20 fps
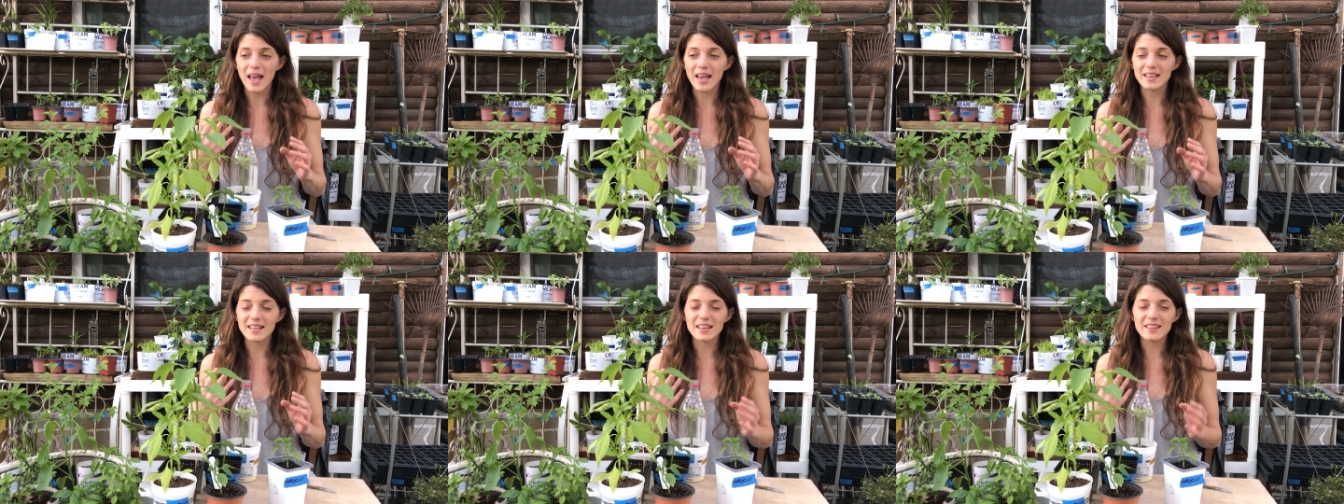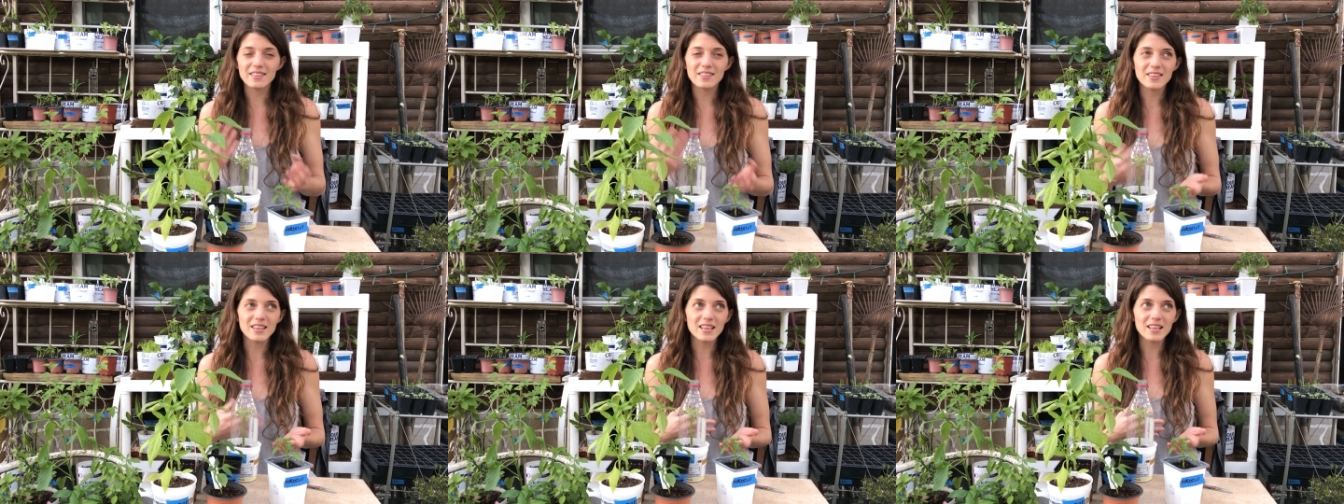And I
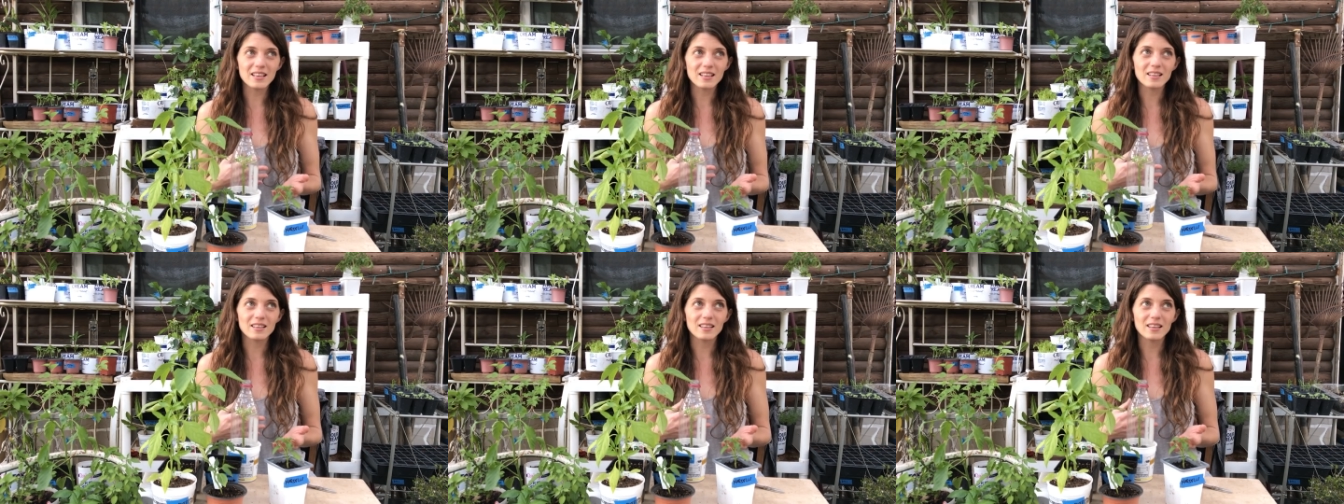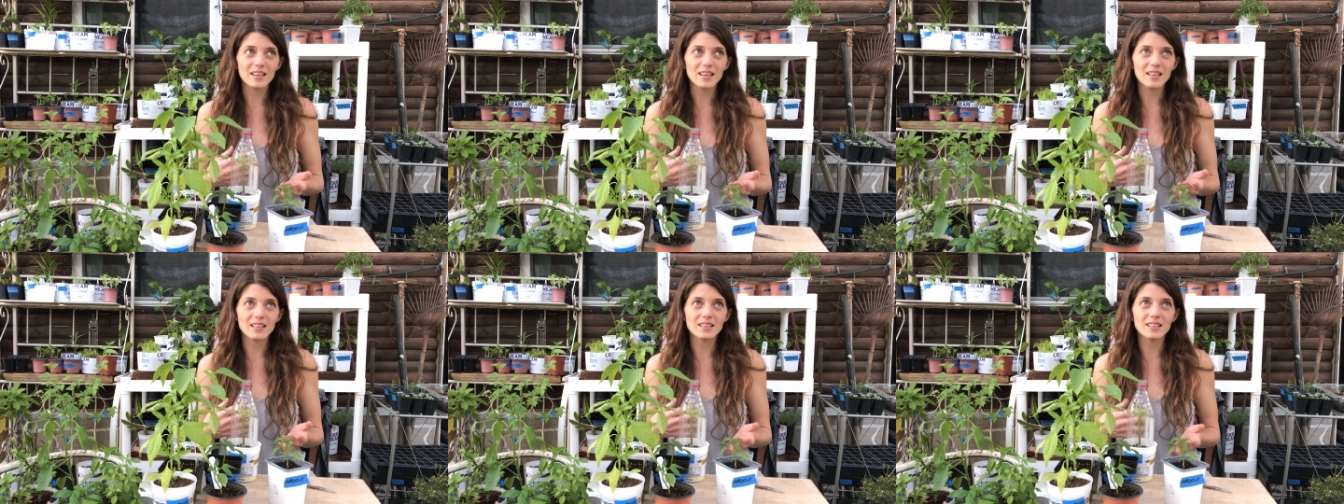think
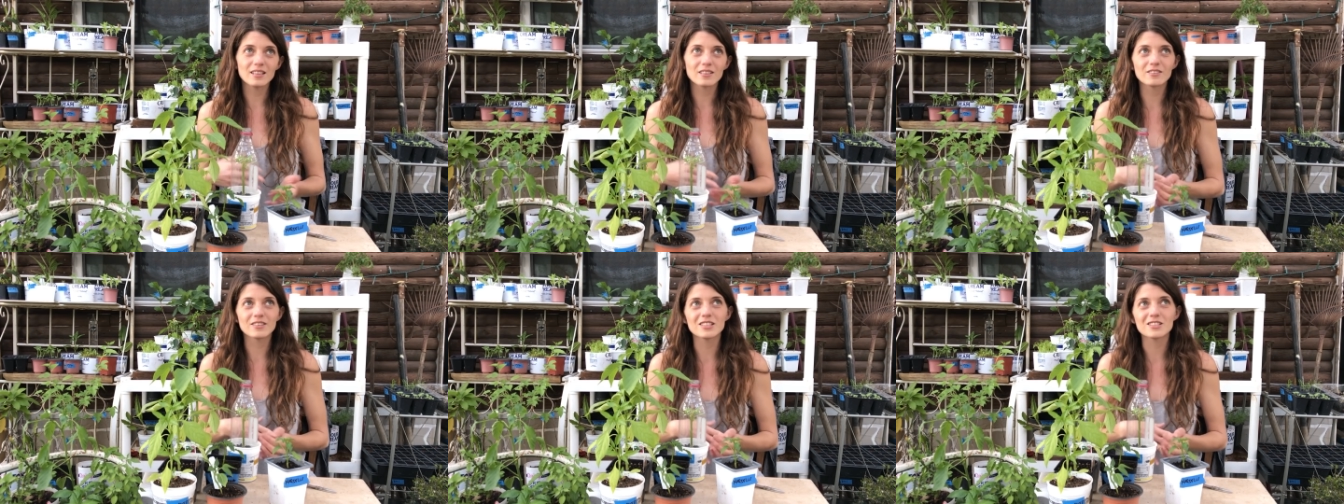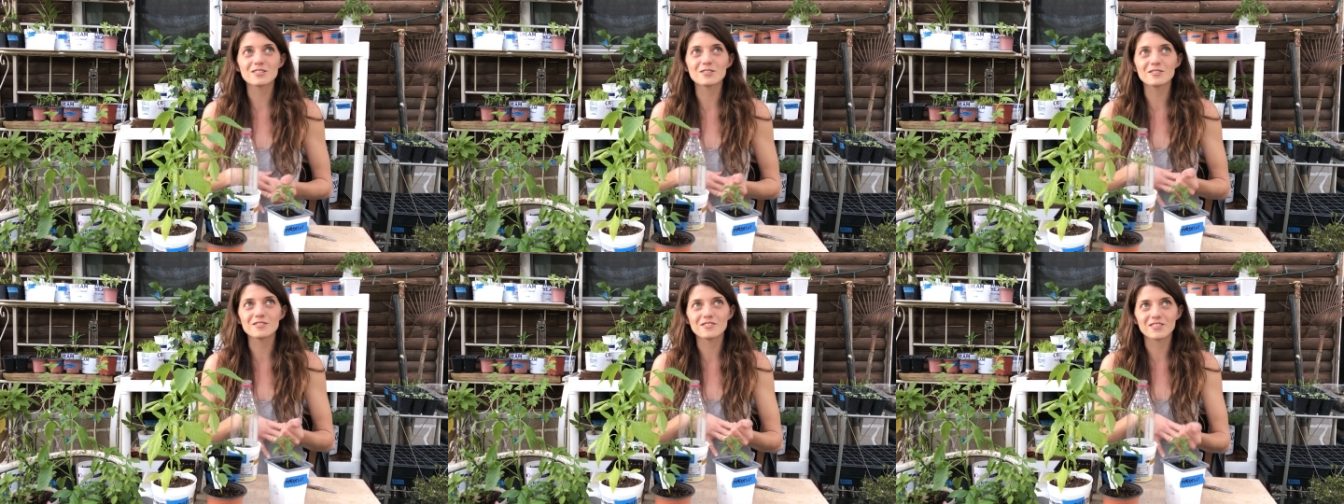in the
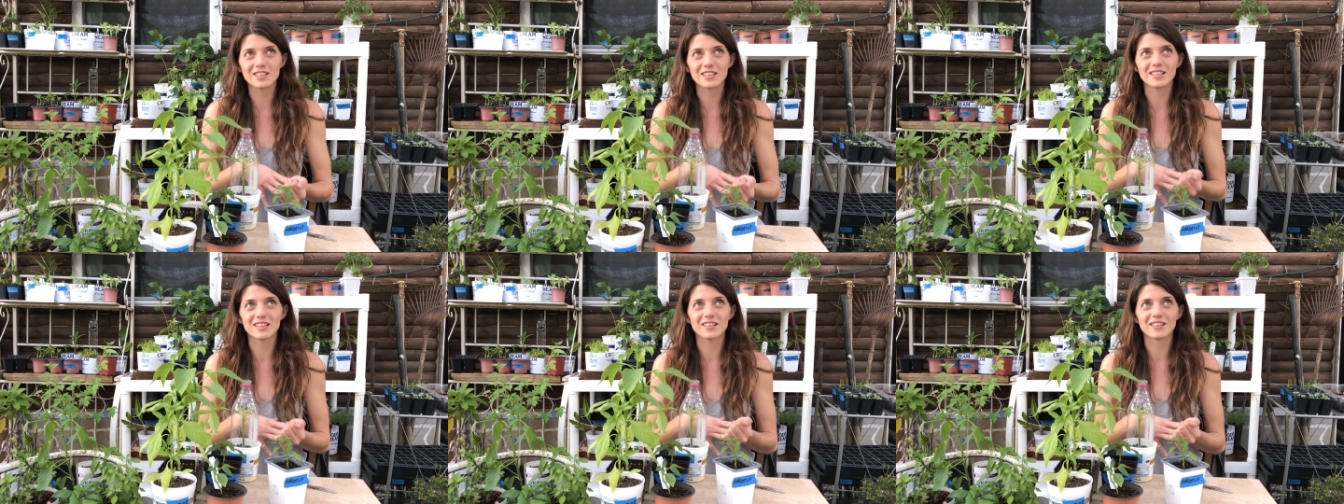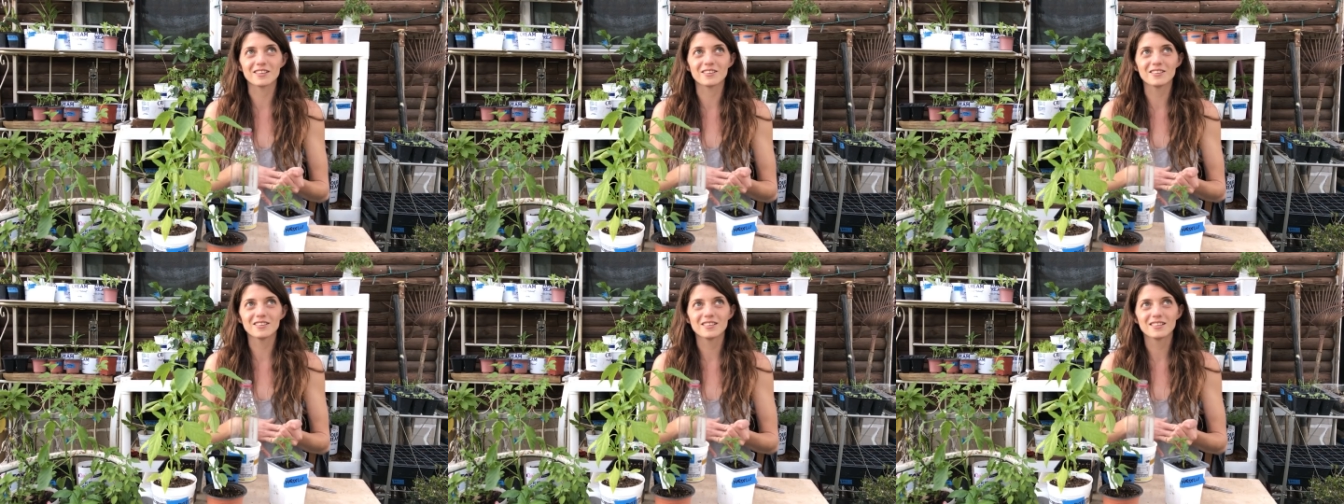original
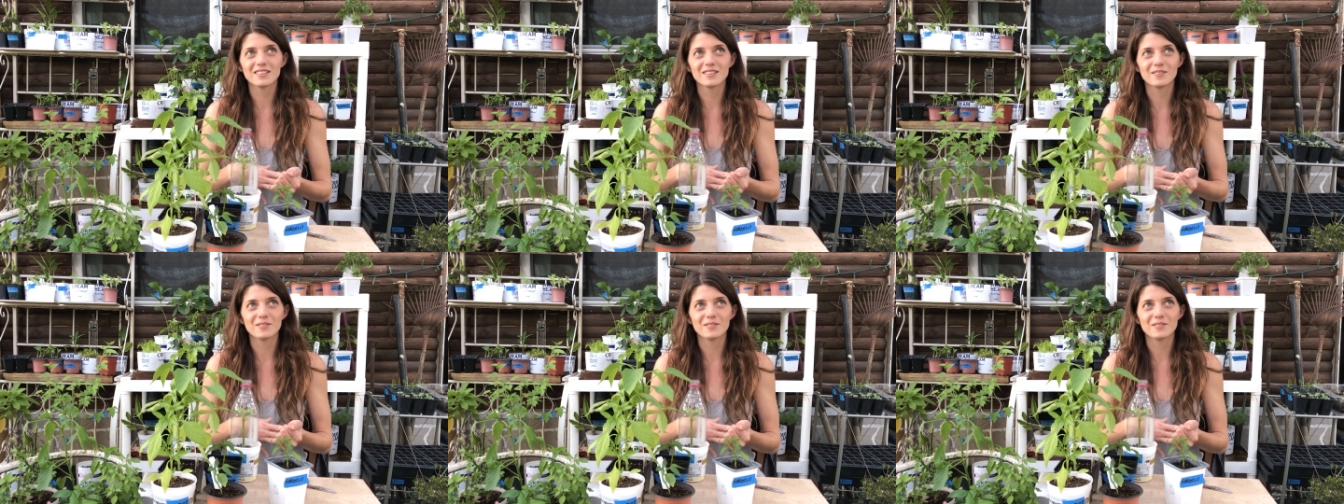video